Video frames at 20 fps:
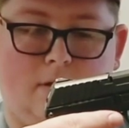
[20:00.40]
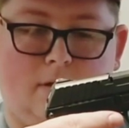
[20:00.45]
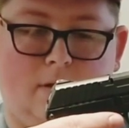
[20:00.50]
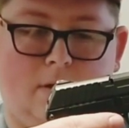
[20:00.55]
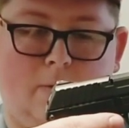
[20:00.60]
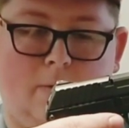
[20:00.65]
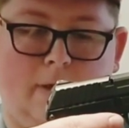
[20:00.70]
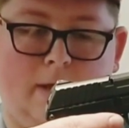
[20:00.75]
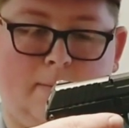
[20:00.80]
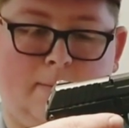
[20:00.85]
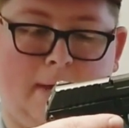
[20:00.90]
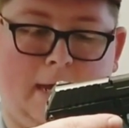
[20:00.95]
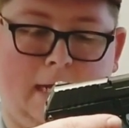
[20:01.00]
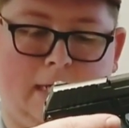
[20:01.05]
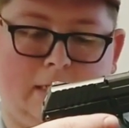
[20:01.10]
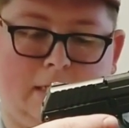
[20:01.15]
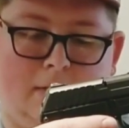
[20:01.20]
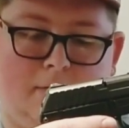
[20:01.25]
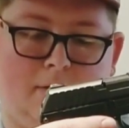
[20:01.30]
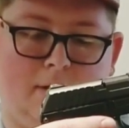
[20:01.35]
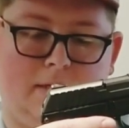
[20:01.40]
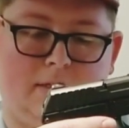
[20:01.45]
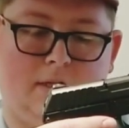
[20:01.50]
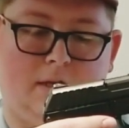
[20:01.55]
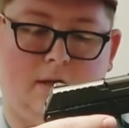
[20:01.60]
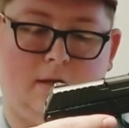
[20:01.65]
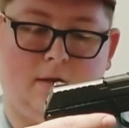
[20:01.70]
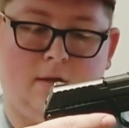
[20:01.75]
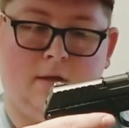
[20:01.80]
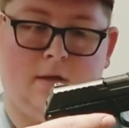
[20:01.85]
OEM magazine that's
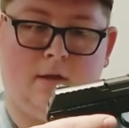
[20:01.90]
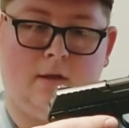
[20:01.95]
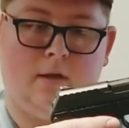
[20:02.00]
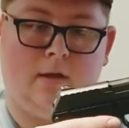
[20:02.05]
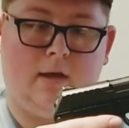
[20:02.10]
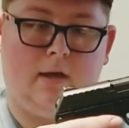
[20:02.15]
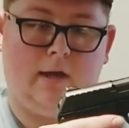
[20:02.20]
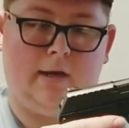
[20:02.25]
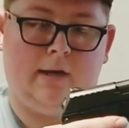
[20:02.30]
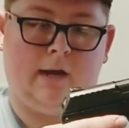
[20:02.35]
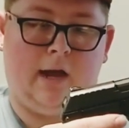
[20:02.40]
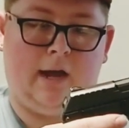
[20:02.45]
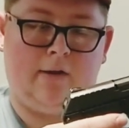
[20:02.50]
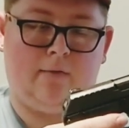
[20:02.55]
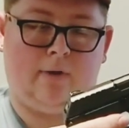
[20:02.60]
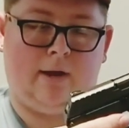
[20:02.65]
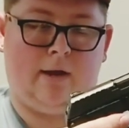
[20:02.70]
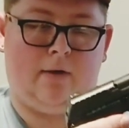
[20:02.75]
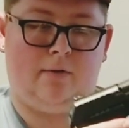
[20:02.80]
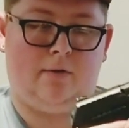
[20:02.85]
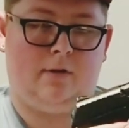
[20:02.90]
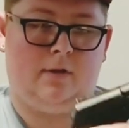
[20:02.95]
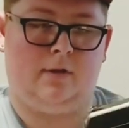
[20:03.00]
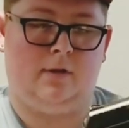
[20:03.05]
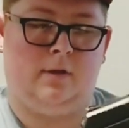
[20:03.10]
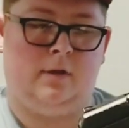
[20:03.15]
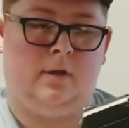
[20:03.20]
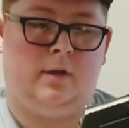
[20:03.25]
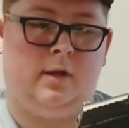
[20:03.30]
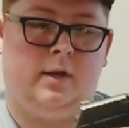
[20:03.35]
a 9-round.
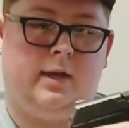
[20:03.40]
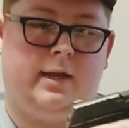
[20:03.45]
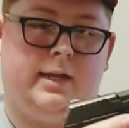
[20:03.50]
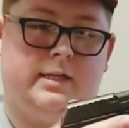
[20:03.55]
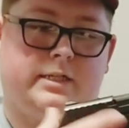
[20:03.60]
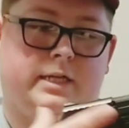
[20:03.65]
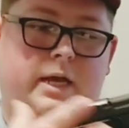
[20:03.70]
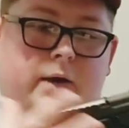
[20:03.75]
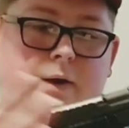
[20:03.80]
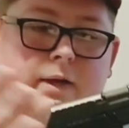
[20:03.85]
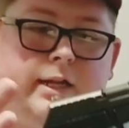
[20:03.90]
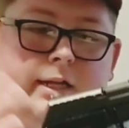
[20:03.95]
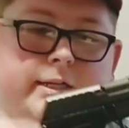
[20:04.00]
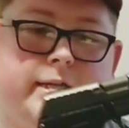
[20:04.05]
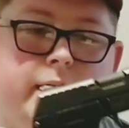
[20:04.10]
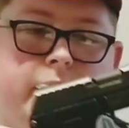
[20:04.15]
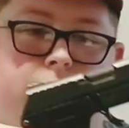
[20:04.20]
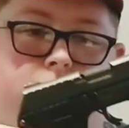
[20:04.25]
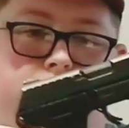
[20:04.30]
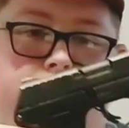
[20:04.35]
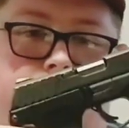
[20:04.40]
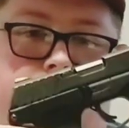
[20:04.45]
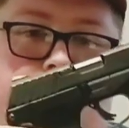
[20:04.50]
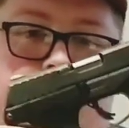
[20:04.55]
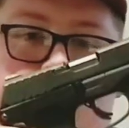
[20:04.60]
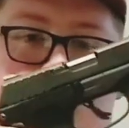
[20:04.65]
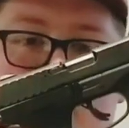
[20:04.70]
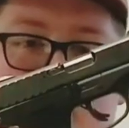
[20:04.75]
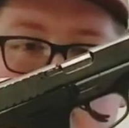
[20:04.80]
This is how I like to carry it.